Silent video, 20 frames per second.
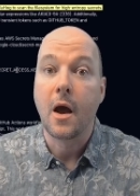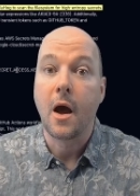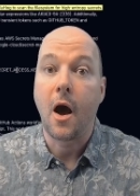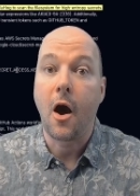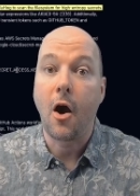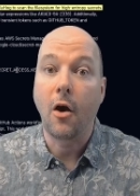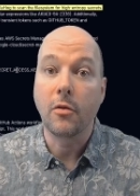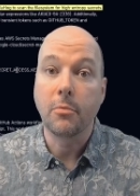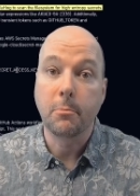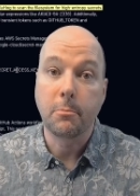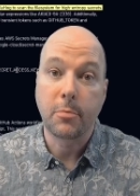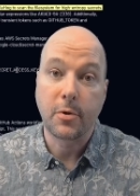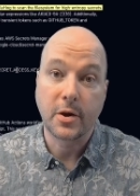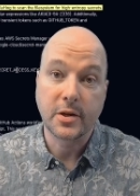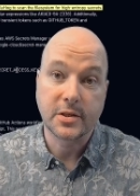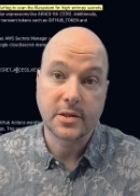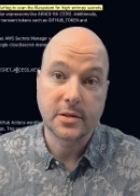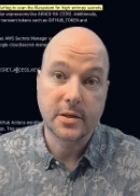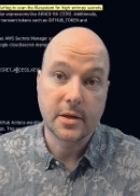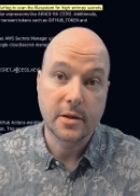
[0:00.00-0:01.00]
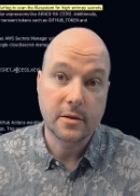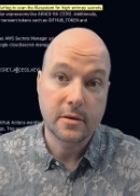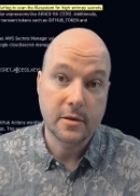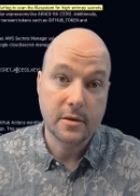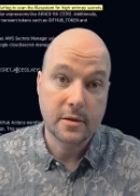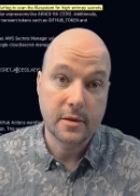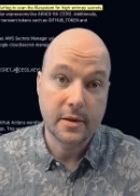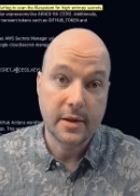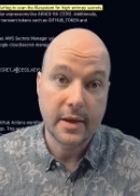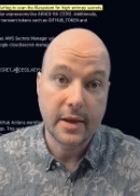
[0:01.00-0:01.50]

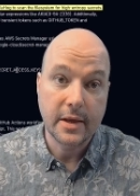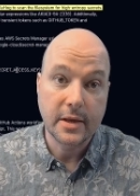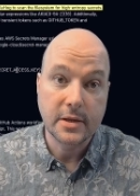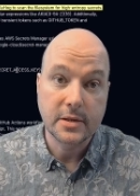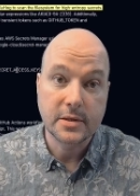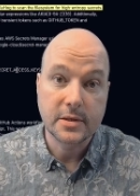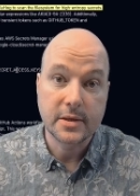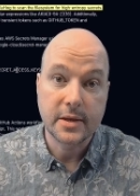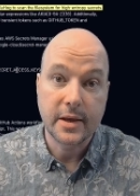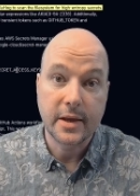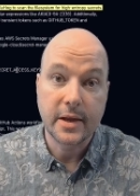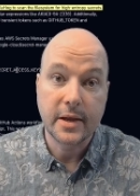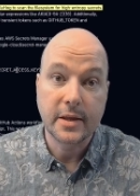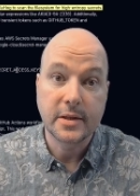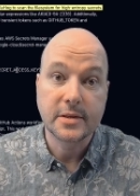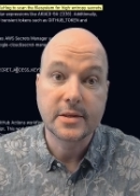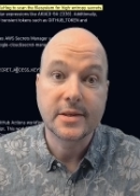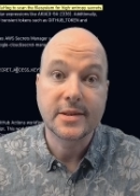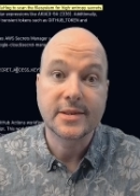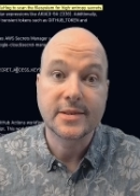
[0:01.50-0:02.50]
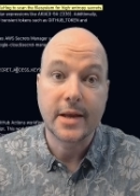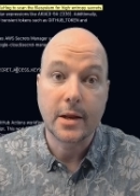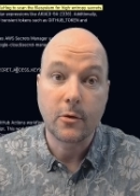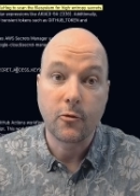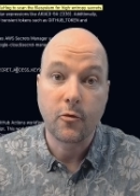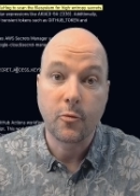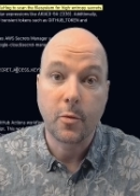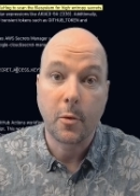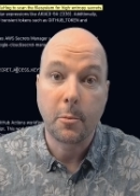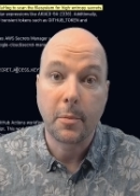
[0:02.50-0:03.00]
unprecedented is its
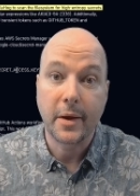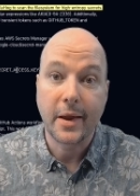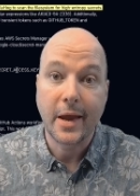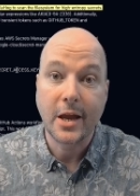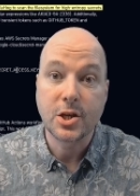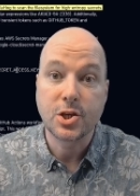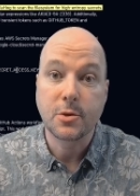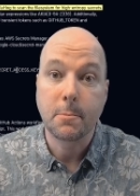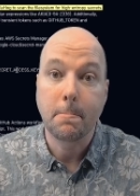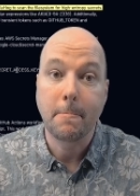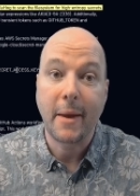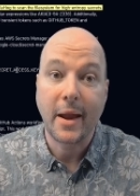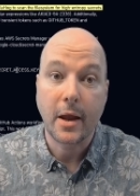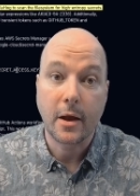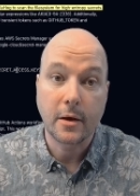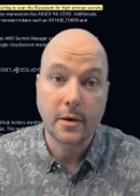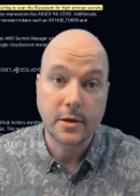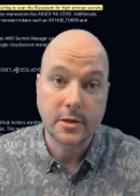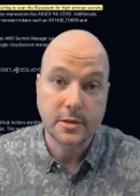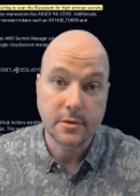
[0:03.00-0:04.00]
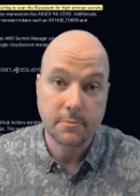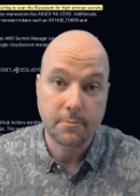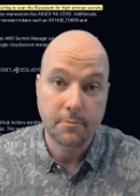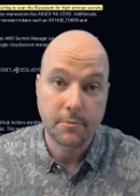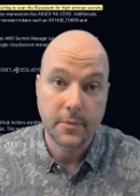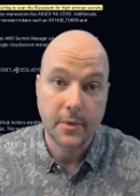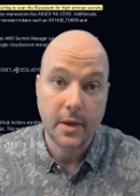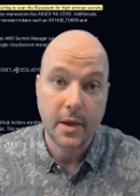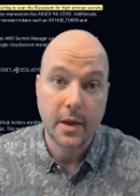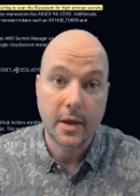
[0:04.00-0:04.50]
self-propagation mechanism.
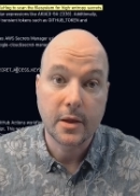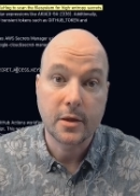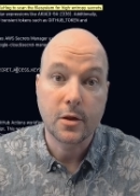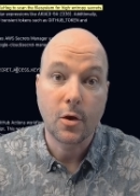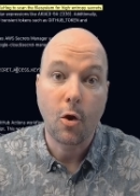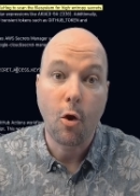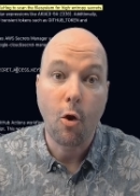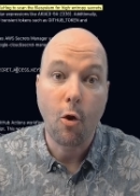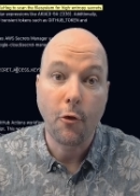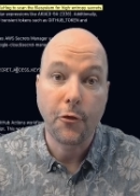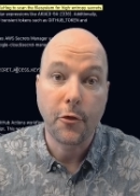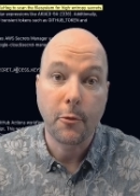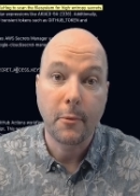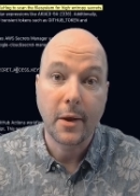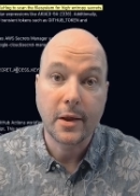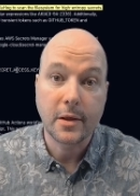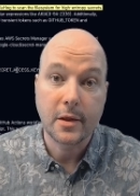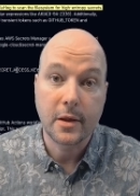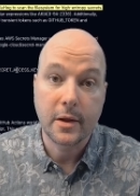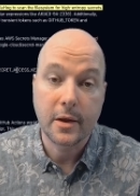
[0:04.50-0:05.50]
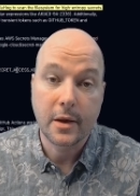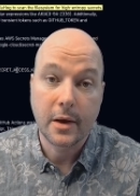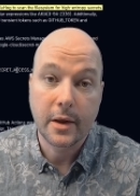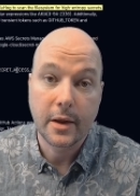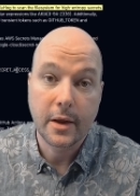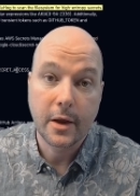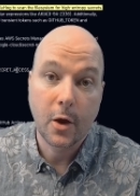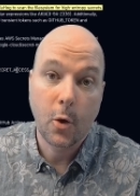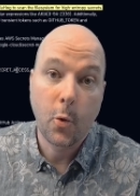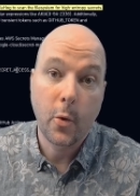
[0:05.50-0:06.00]
It
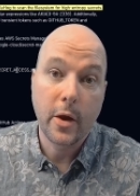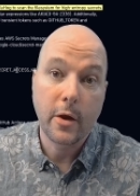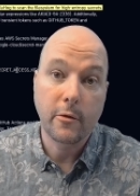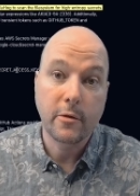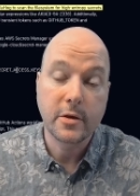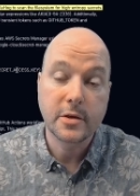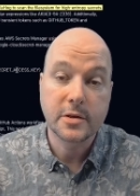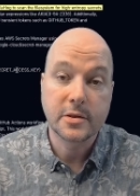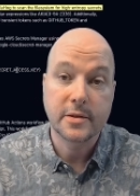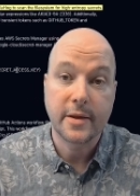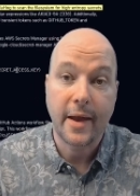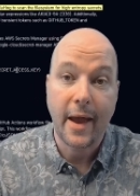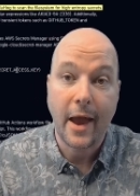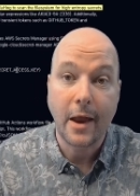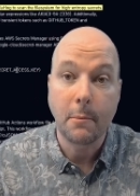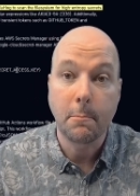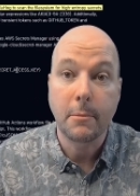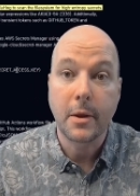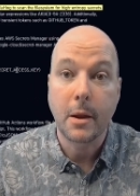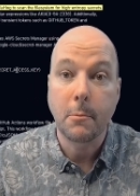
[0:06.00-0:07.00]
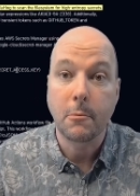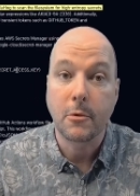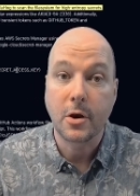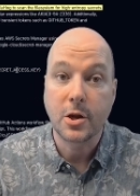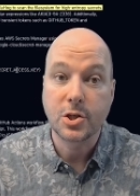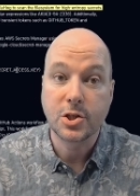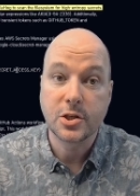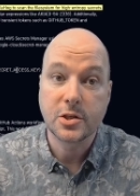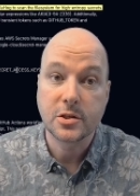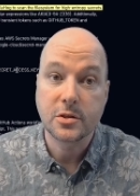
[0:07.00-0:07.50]
automatically queries the npm
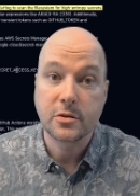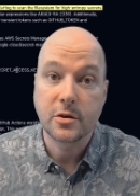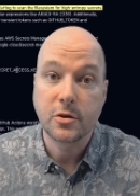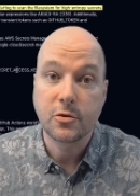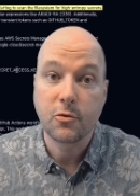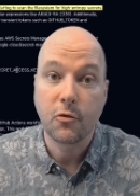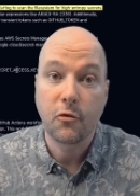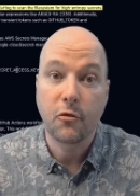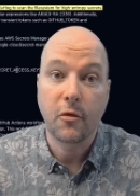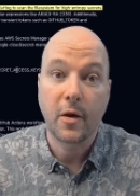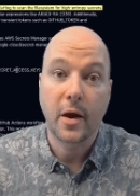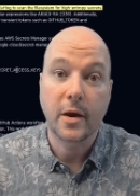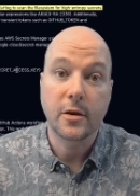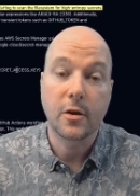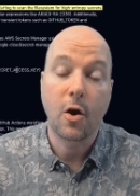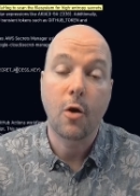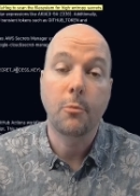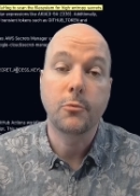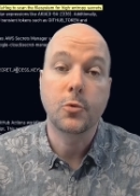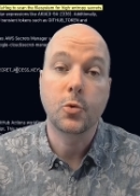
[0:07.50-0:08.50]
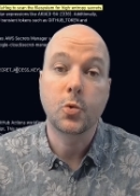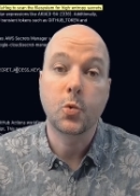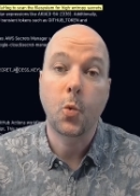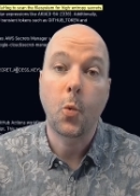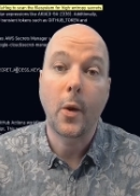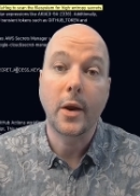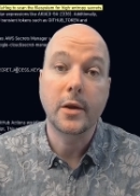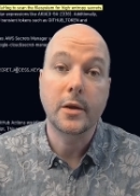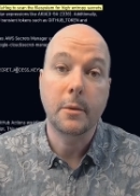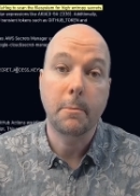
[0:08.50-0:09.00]
registry to find up to
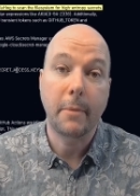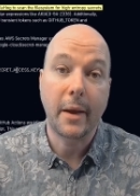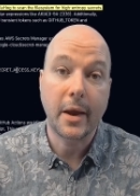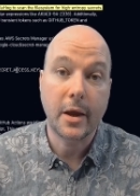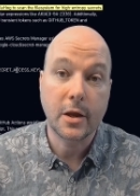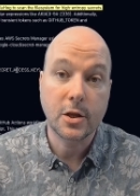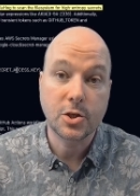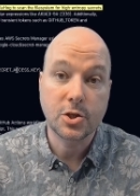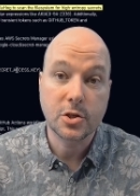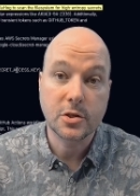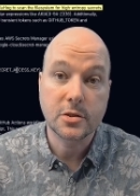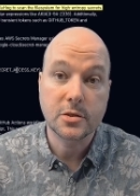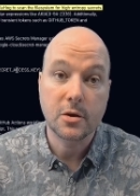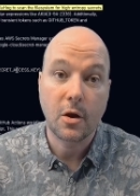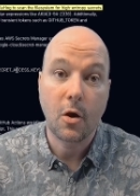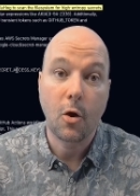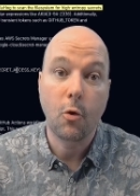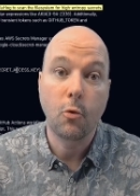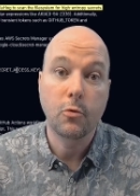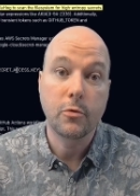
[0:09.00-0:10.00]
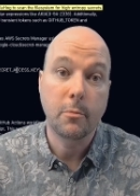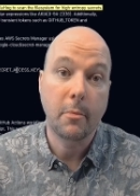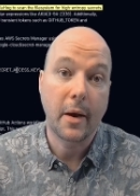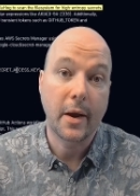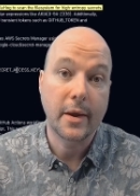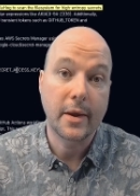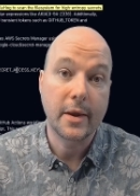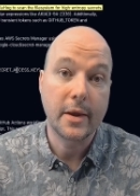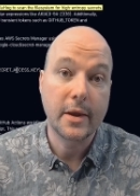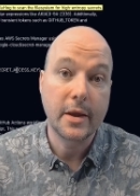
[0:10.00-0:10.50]
20 packages owned
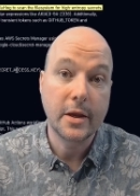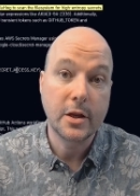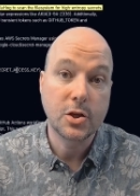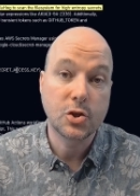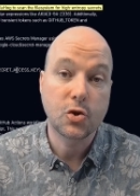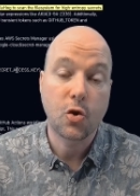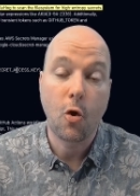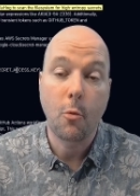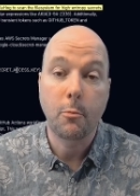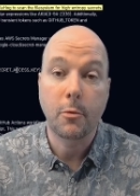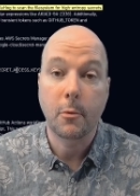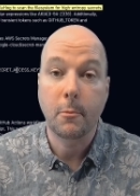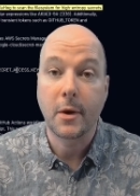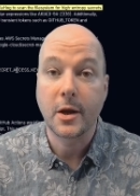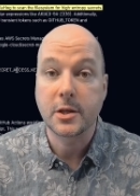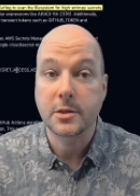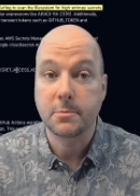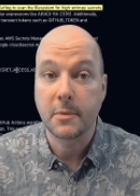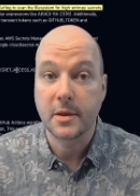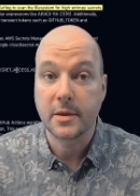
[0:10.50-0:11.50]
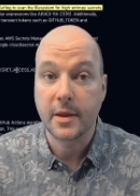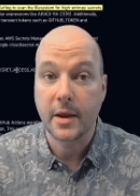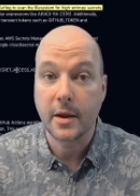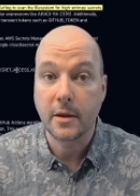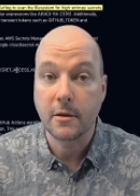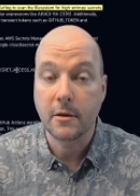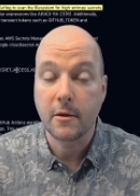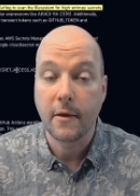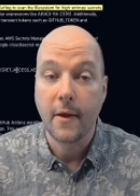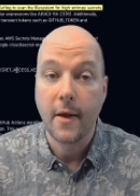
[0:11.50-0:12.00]
by each compromised
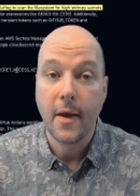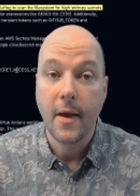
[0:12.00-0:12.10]
maintainer